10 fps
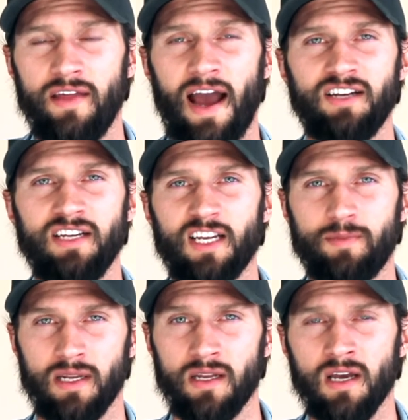that actually
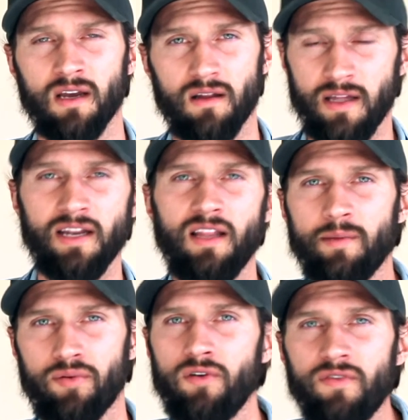has been
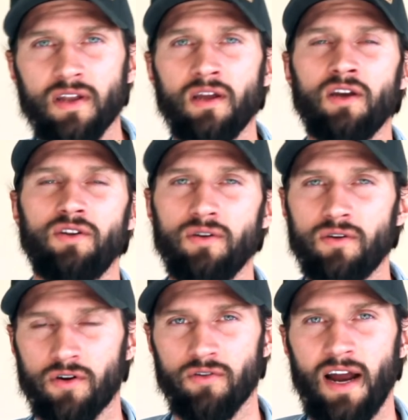clinically proven
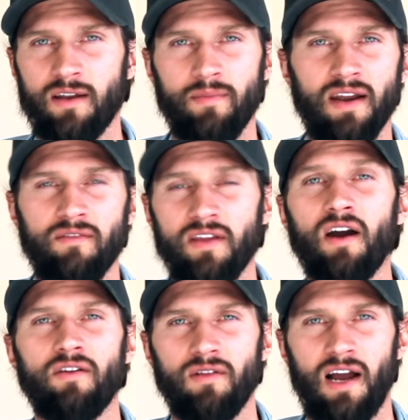to correct many of
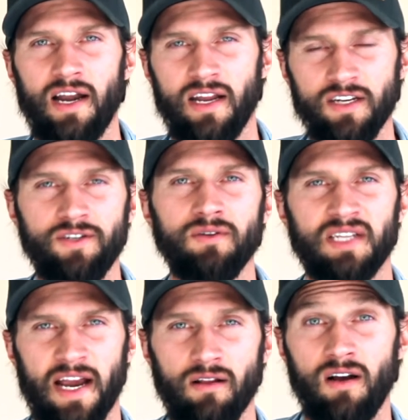the underlying
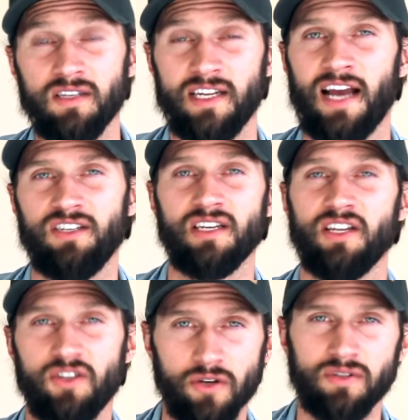issues in hair loss and
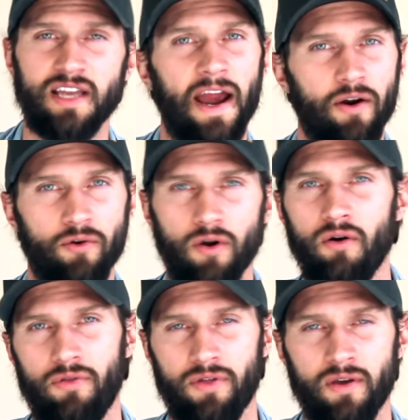actually induce hair
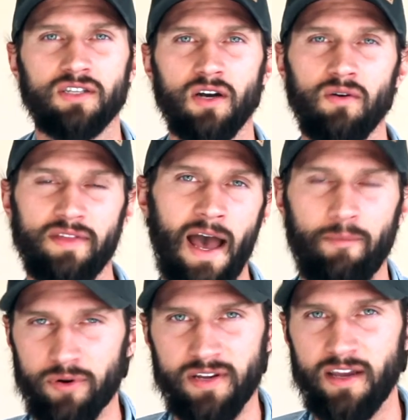growth. So
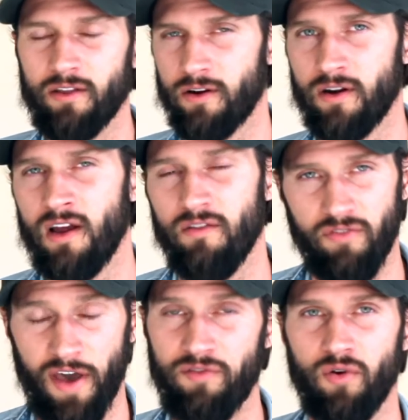that particular
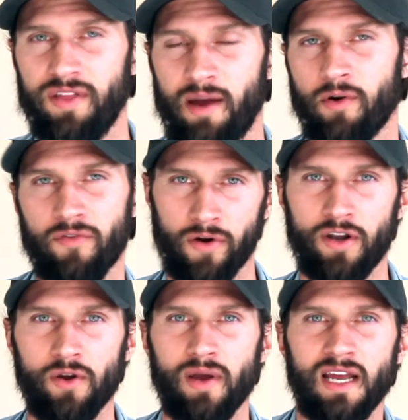flavonoid that I'm
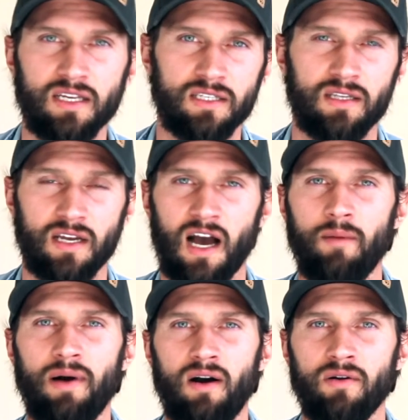referring to is the
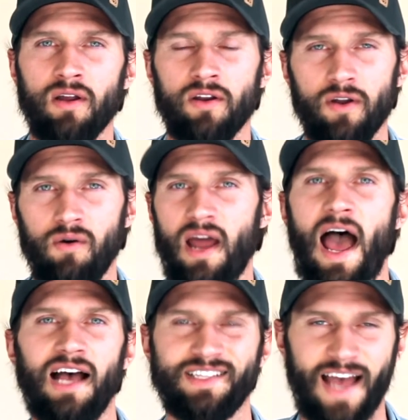compound known
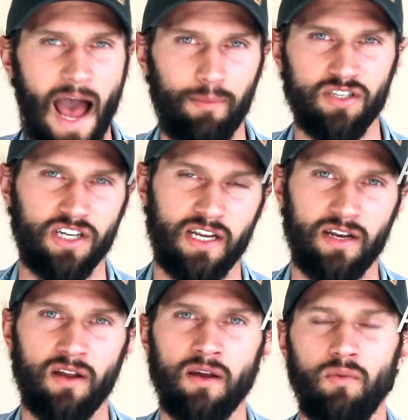as
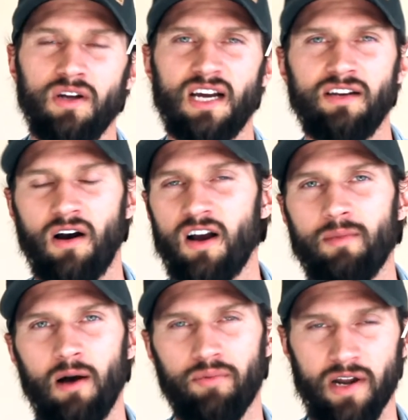apigenin, which I
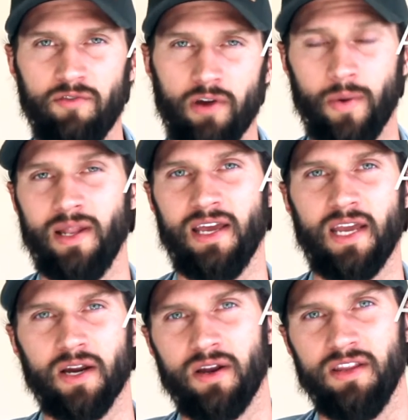talk about pretty frequently
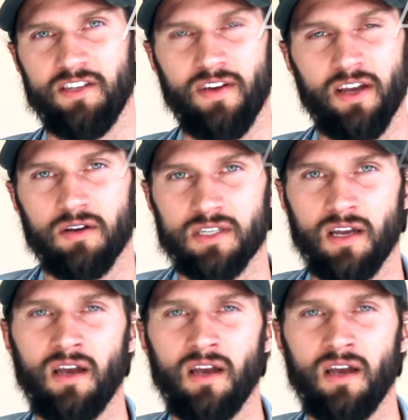here in these videos.